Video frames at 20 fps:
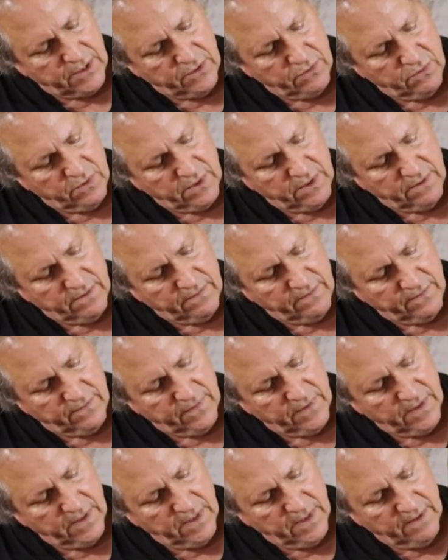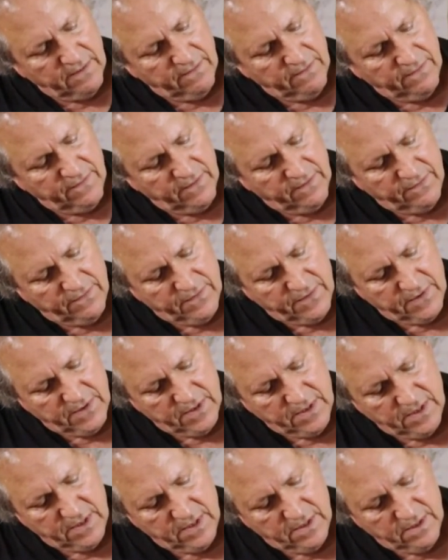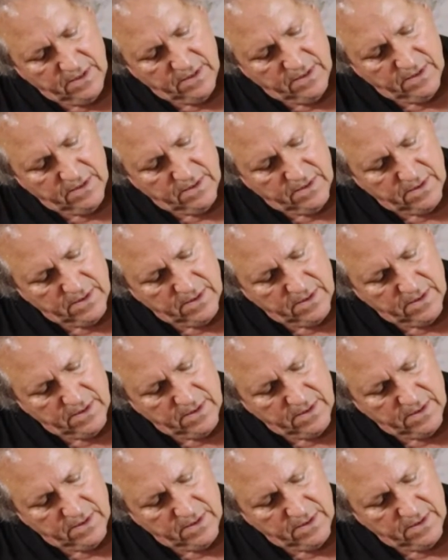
12, 15,